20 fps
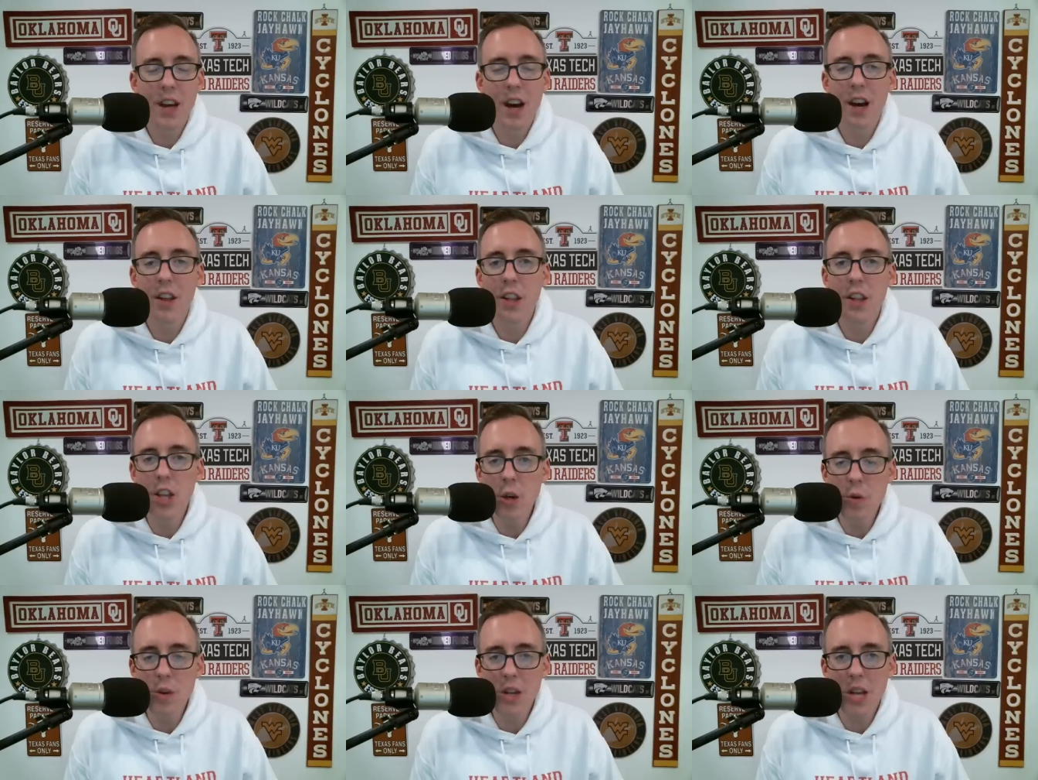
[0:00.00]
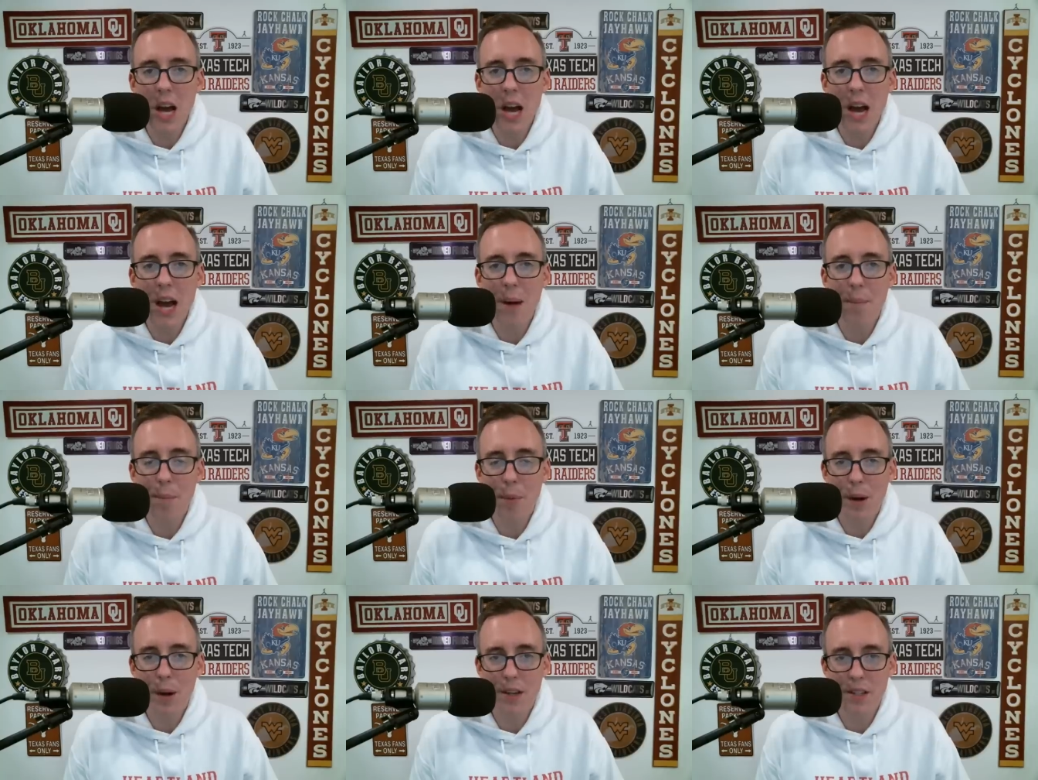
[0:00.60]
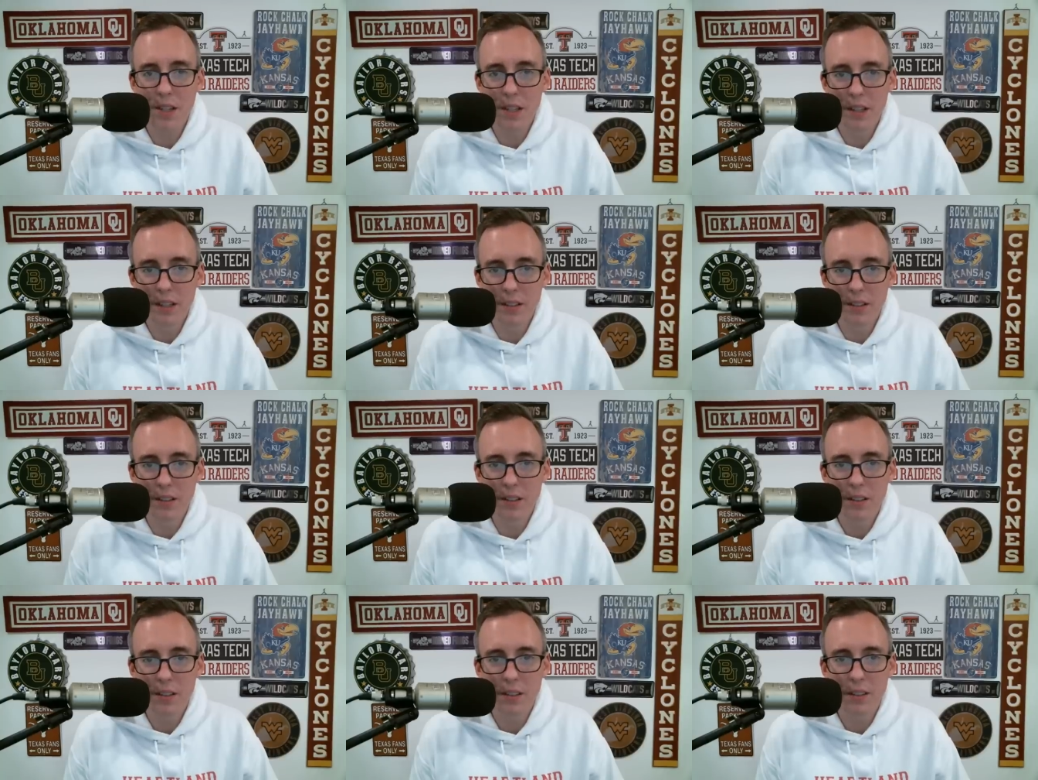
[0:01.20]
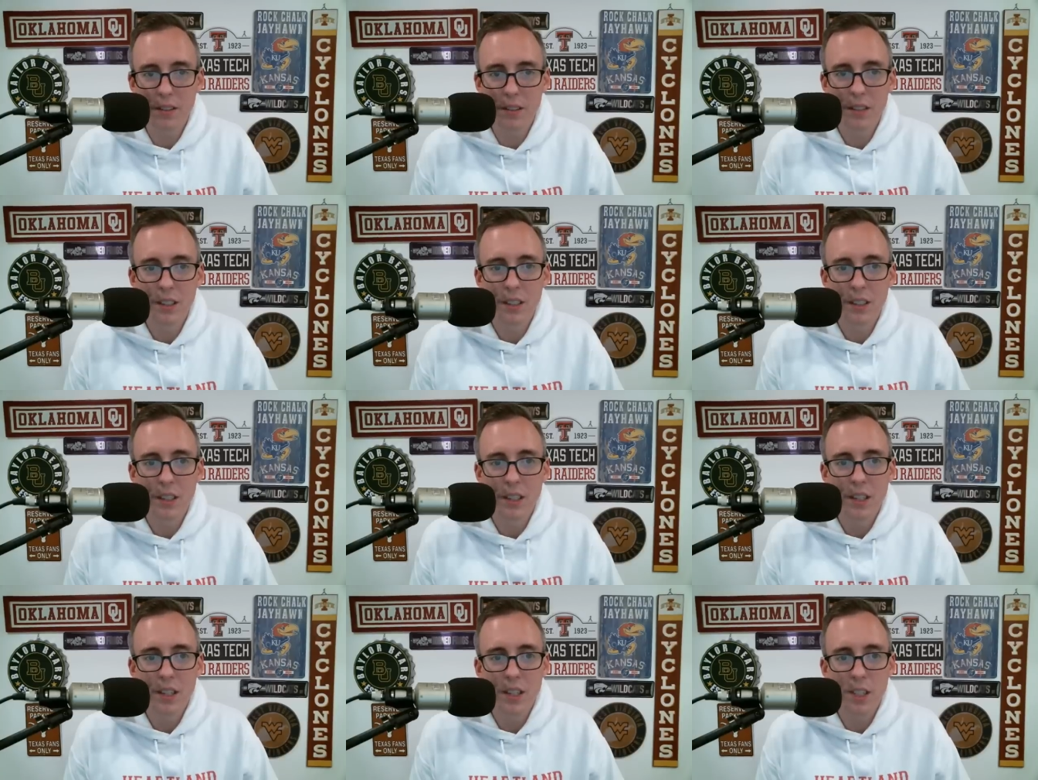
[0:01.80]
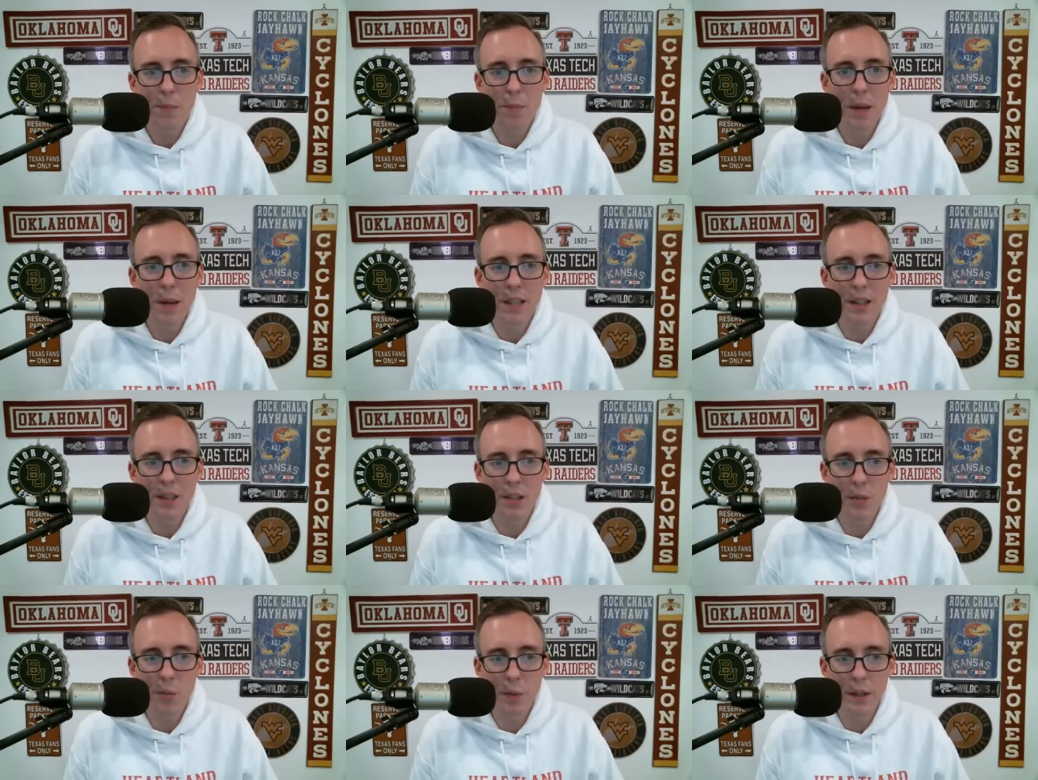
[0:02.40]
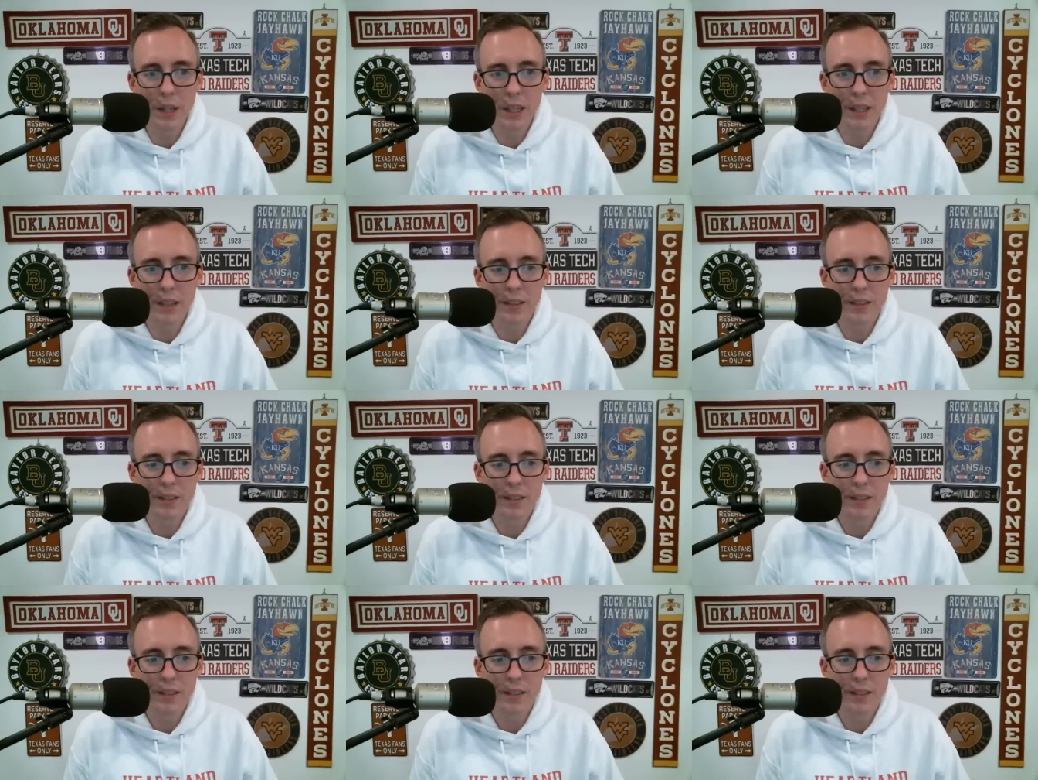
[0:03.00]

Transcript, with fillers: the Utah president speak this week.